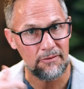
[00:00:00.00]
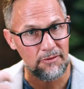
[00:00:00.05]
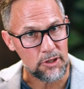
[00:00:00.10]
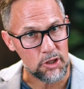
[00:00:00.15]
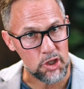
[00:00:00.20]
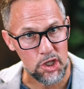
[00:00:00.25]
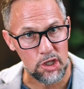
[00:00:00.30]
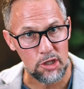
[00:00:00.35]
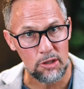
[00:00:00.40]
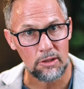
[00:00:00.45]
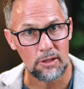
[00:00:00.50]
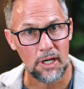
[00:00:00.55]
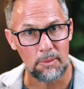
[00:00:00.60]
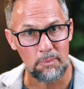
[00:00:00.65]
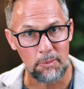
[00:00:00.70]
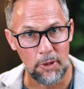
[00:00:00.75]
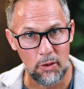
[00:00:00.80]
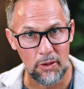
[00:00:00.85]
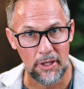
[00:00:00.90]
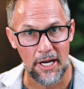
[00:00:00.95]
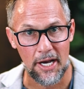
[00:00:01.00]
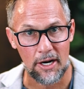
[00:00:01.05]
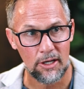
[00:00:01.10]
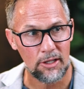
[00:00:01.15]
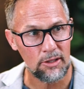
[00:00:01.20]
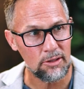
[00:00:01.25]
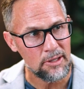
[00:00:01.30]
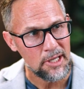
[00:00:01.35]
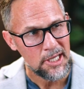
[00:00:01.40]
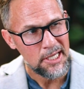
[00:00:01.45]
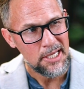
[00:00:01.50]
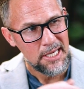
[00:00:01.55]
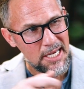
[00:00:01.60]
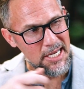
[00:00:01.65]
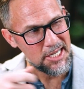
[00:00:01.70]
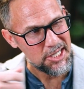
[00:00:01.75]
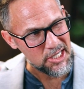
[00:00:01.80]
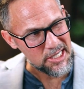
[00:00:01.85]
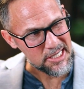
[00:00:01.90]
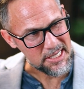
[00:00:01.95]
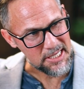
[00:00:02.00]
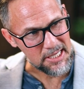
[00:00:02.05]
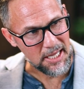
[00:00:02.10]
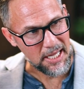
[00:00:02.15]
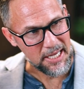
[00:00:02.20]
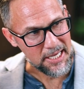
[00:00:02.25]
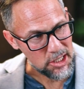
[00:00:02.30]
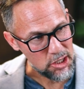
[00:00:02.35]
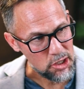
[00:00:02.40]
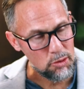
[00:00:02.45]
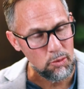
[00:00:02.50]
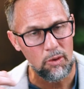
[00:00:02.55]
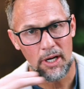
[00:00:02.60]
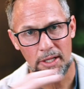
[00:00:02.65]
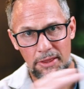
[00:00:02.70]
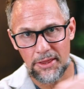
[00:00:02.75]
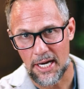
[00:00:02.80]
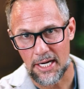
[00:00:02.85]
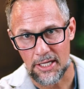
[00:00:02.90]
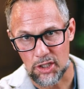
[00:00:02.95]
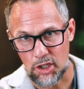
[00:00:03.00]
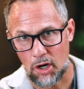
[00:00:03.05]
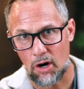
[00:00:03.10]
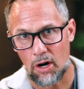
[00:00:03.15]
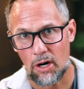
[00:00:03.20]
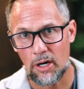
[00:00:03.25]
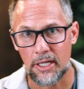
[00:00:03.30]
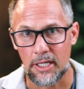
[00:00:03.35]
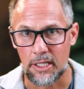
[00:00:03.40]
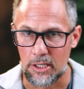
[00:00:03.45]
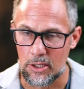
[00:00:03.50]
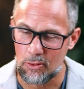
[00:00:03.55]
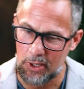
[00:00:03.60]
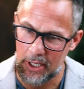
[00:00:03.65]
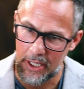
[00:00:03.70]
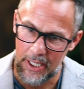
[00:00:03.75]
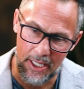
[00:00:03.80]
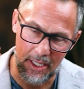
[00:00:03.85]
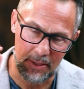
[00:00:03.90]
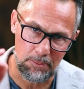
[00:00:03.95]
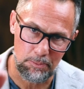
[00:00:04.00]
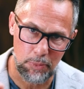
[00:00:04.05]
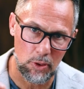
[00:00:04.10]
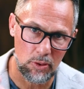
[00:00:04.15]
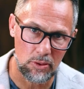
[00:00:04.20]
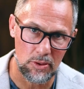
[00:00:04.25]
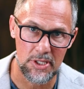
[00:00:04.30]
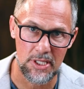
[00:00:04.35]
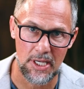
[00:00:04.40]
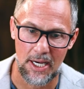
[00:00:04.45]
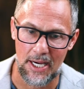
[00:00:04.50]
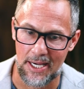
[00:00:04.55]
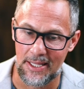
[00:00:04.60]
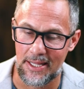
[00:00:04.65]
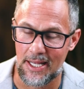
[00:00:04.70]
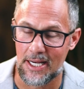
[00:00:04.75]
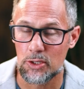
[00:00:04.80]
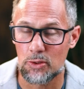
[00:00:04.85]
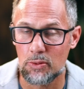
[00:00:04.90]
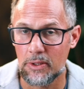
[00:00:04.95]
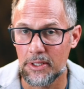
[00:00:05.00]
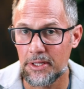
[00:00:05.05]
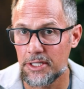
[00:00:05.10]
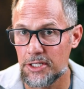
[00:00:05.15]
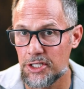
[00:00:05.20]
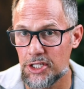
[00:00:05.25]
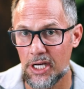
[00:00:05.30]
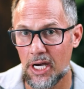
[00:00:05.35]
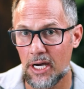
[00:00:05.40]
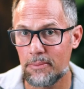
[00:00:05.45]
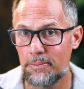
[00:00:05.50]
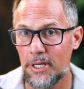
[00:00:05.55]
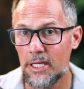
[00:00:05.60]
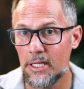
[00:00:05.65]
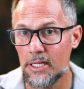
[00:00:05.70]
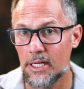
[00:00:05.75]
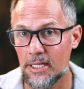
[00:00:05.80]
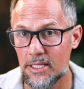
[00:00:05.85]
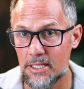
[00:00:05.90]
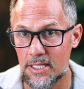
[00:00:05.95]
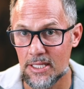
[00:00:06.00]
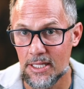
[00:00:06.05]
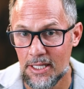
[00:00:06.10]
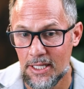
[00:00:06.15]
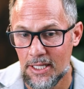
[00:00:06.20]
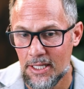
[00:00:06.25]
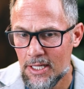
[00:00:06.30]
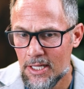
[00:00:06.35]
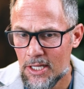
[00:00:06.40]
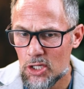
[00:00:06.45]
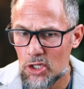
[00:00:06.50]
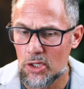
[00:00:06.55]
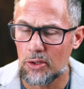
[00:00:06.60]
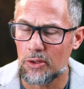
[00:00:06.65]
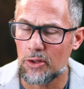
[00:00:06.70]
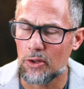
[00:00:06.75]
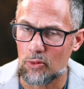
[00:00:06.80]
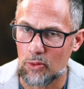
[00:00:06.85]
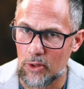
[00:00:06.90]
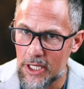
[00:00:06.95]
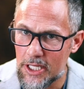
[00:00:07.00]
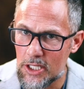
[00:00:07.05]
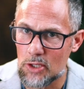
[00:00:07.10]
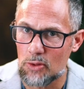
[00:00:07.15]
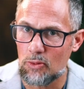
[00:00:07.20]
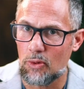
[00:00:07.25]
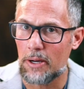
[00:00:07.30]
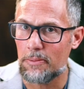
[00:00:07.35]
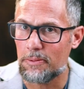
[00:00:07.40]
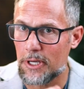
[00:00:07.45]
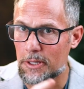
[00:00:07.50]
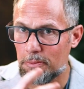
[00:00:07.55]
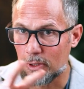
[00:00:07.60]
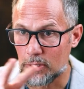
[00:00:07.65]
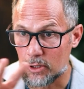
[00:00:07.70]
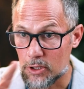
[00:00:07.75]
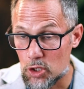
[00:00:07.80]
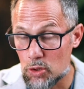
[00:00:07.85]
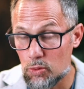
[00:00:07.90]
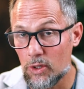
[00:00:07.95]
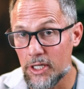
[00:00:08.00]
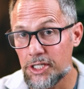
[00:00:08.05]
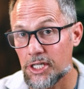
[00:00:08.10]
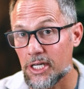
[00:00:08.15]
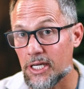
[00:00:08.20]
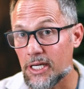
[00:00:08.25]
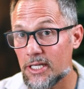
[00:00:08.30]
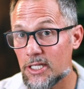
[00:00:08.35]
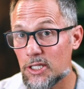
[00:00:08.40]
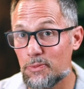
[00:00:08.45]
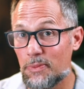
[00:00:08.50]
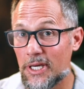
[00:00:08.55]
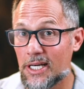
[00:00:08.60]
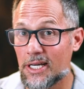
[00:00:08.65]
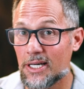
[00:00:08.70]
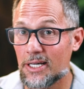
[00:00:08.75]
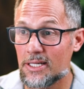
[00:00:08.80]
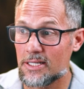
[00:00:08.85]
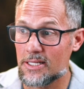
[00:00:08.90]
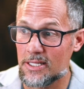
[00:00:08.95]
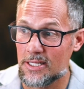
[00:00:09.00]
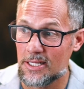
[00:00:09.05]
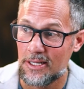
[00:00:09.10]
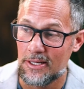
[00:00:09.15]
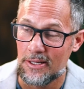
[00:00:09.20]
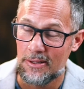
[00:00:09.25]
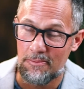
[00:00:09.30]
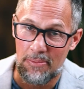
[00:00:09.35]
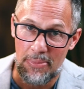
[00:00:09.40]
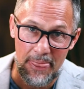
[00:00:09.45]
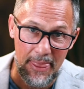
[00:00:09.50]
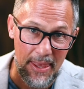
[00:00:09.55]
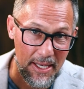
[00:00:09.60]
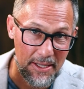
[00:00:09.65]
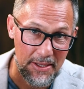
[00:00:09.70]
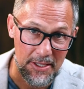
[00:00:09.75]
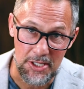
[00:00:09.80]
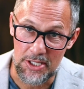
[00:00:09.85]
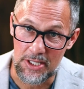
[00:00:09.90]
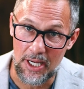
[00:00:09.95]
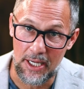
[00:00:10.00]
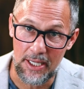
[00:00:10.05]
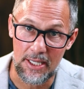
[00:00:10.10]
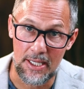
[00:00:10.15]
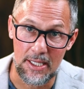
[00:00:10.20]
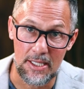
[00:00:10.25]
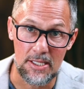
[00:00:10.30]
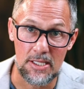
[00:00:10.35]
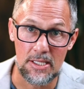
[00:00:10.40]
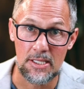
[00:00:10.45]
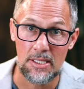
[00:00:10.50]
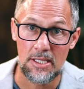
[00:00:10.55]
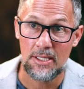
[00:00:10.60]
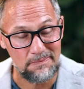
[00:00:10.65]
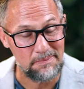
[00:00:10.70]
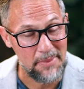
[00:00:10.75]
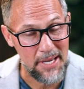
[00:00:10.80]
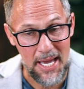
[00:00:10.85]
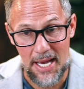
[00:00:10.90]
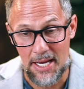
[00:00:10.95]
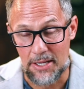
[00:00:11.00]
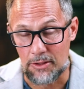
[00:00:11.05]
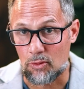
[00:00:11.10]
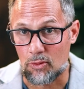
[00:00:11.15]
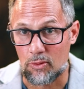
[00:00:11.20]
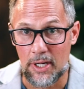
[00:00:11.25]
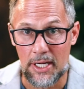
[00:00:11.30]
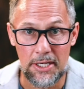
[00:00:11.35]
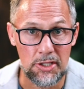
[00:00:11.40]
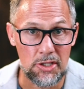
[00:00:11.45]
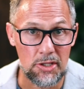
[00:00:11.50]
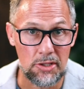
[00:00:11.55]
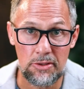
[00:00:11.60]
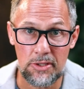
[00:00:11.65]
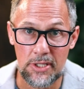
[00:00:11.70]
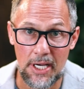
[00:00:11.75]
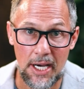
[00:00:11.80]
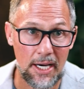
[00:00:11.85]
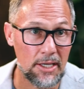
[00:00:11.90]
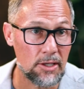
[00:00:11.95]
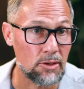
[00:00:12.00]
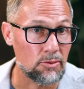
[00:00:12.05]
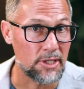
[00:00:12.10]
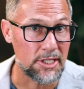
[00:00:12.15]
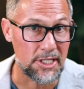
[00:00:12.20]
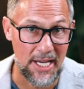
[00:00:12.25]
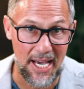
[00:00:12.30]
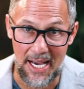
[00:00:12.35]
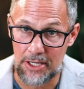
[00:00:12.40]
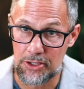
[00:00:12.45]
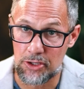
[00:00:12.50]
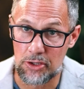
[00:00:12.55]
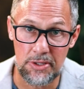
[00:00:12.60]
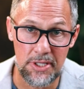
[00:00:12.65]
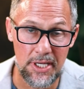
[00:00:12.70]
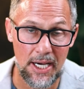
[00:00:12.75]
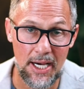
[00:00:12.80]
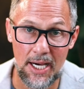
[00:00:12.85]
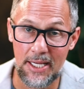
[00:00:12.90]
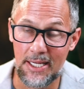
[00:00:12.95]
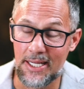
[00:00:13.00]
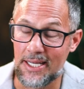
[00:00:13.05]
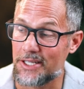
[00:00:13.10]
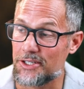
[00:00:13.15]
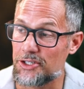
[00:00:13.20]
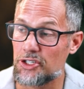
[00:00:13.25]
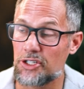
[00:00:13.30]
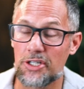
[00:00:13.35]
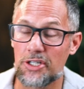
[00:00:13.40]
if you shoot a bow and arrow, it just like you want that target, you want to hit bullseye, and that's what the G I P does. So the reason why people are switching is because in the studies, man, retatrutide or retatrutide is